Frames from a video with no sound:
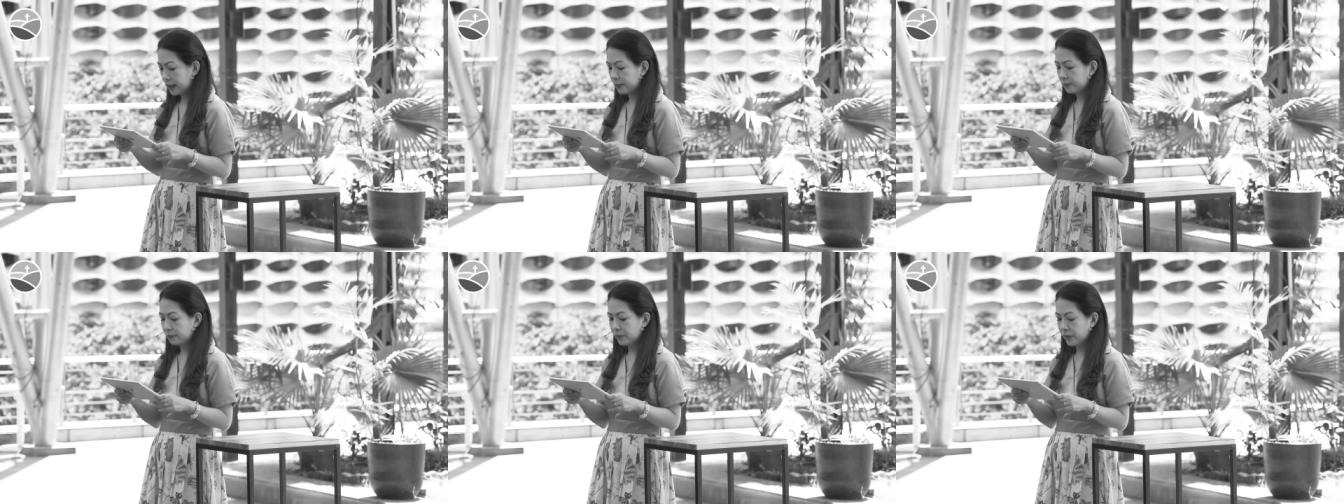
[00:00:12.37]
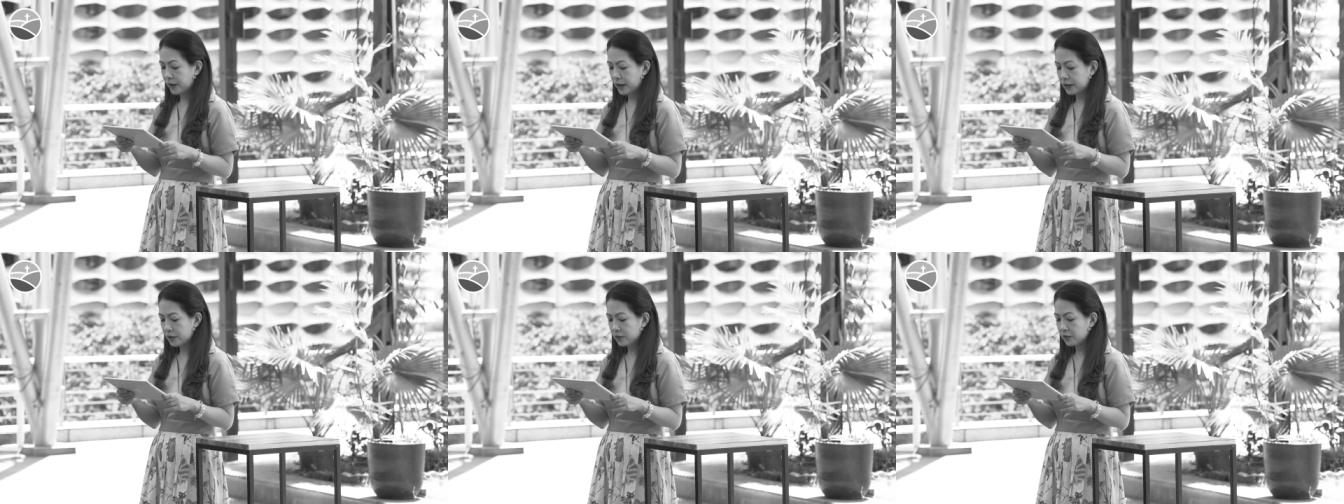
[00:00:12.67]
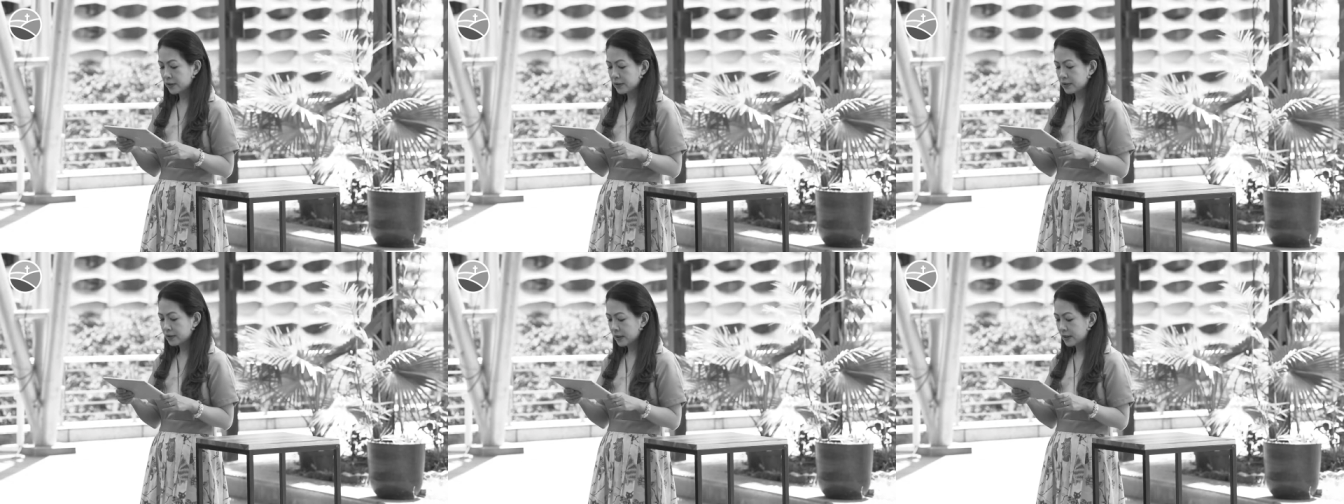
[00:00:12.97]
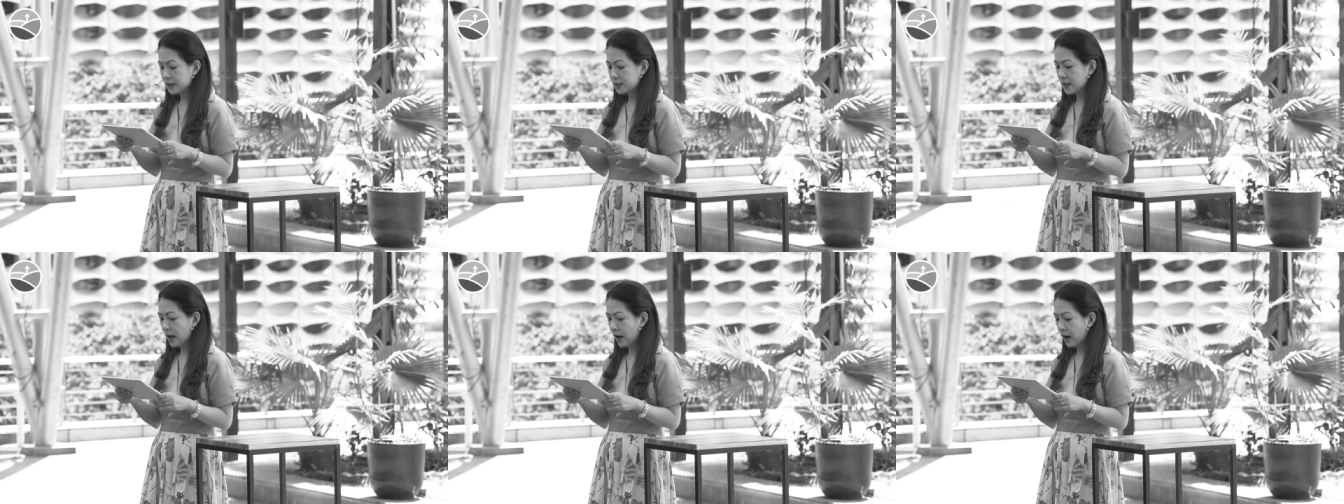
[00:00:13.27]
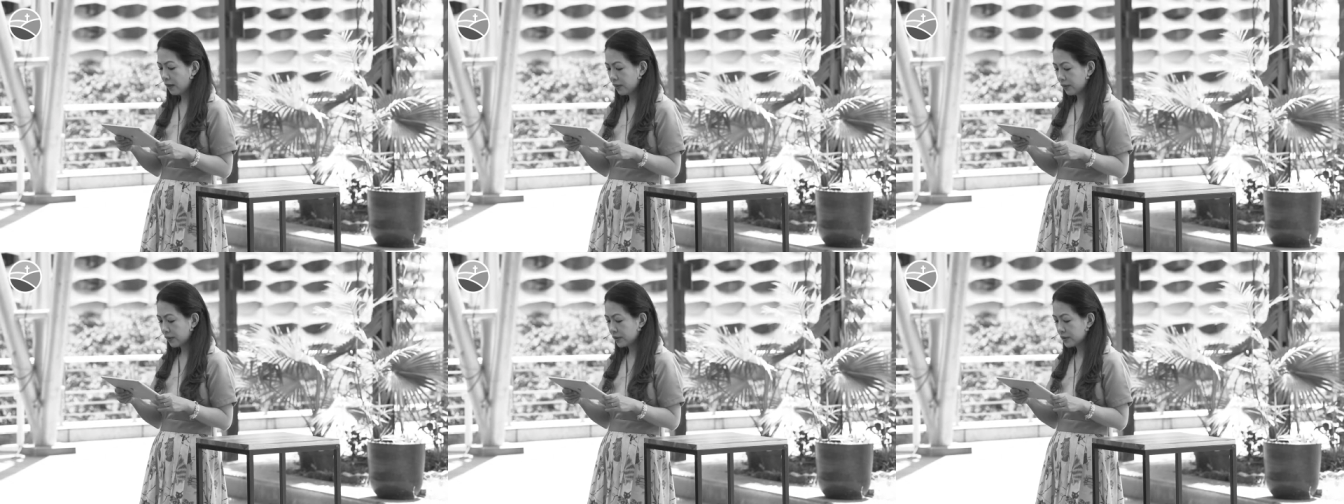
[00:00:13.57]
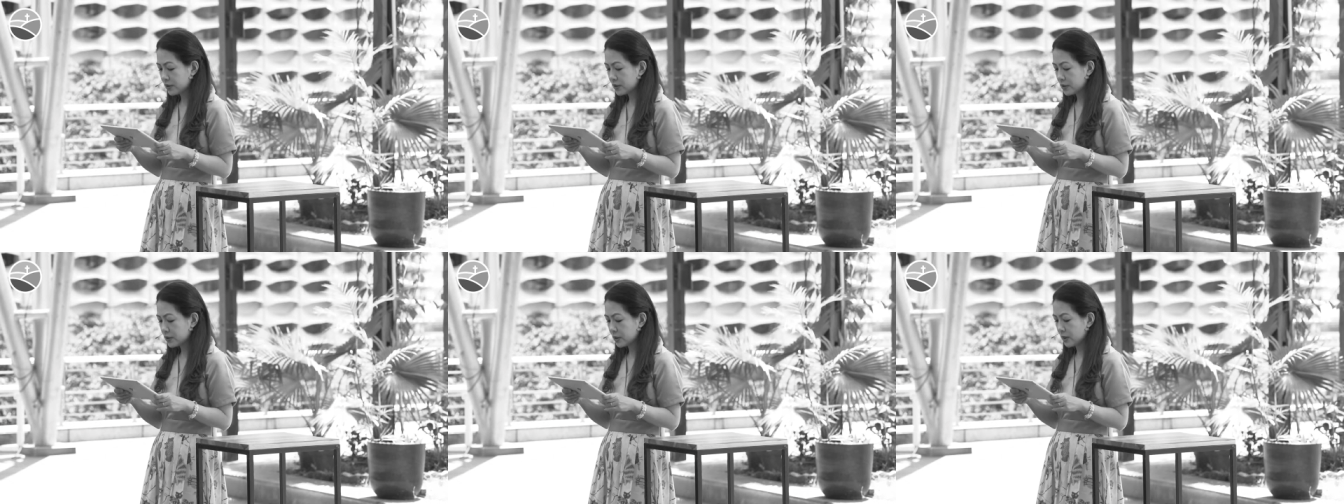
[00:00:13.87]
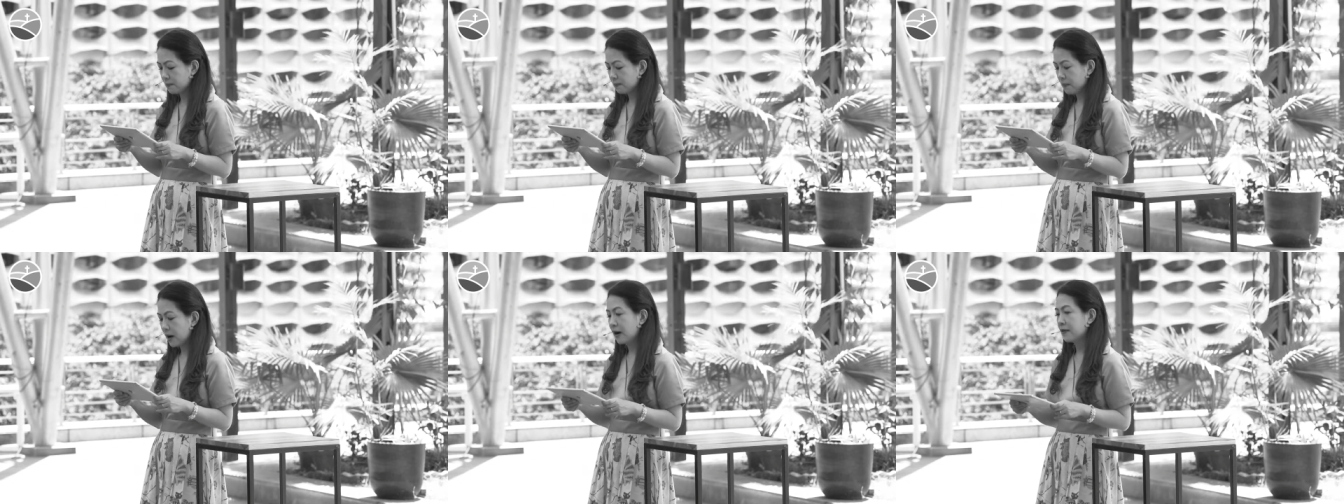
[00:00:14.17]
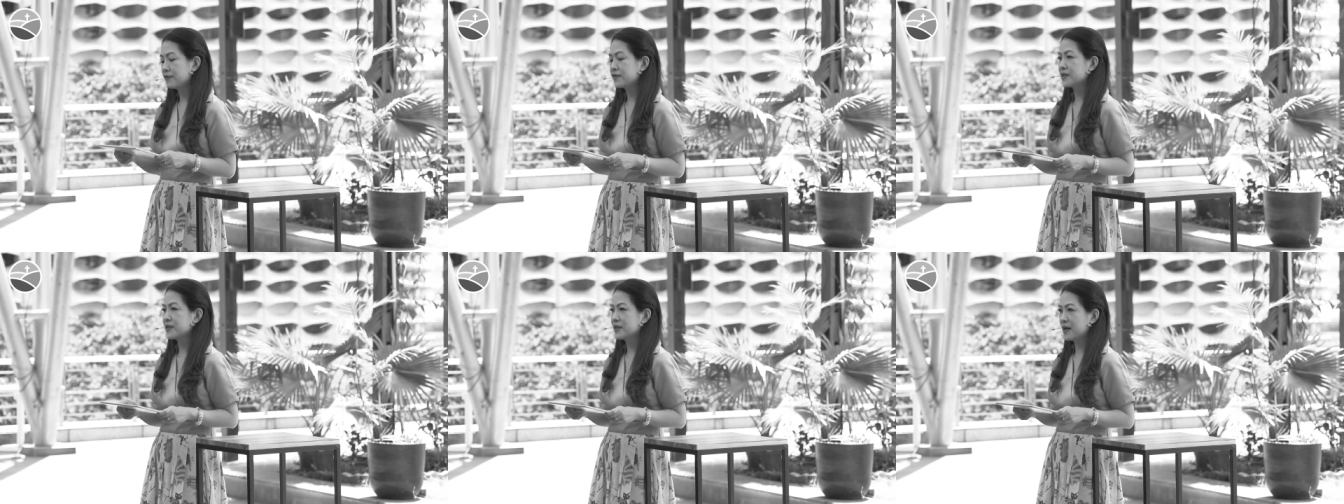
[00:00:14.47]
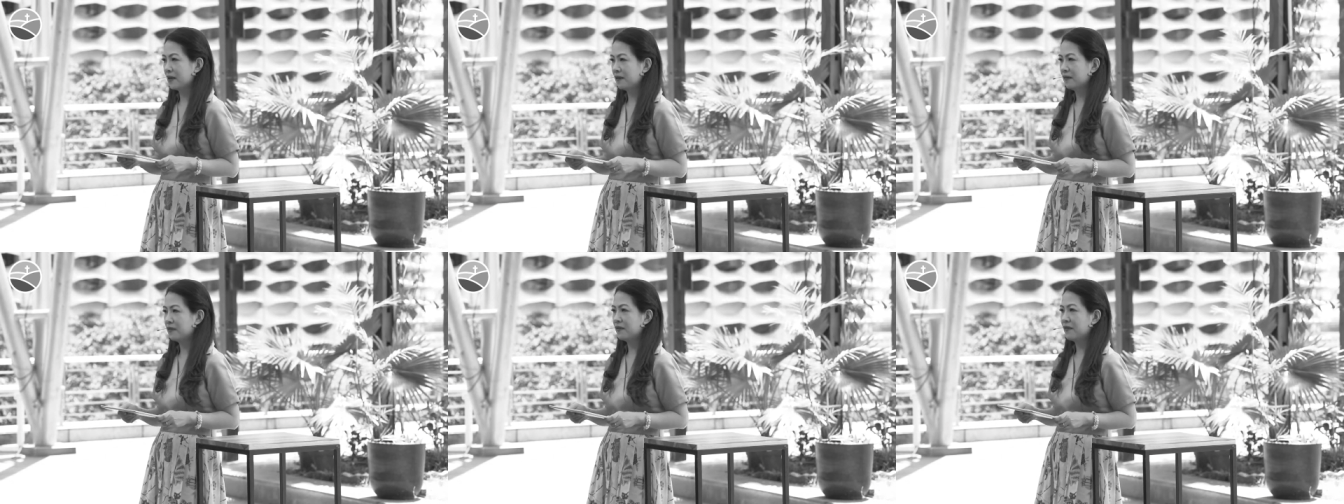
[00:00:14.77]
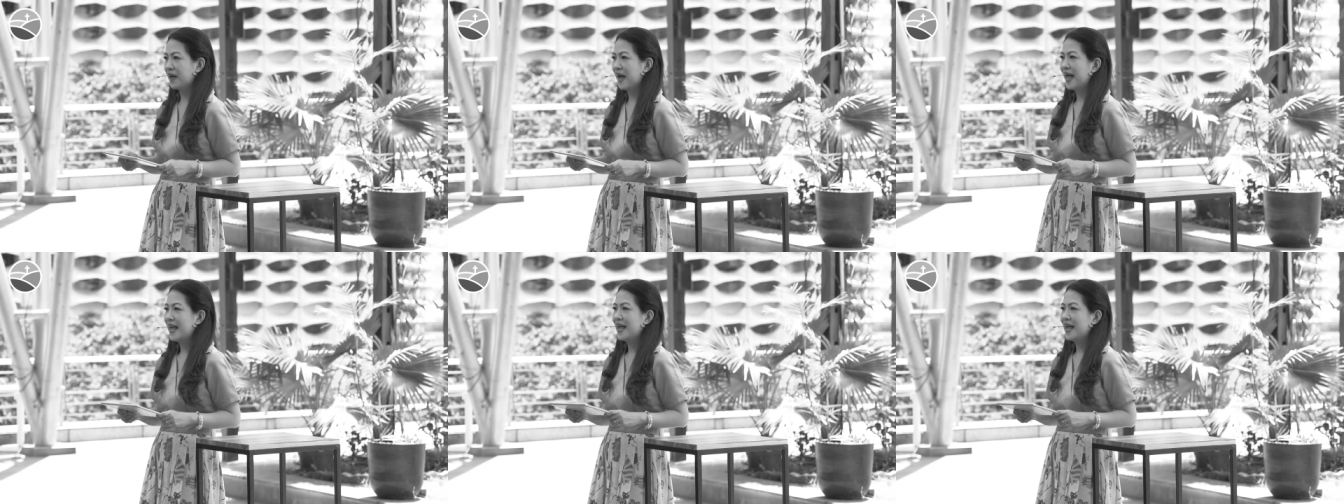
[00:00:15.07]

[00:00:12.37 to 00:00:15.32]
and prioritize others above self.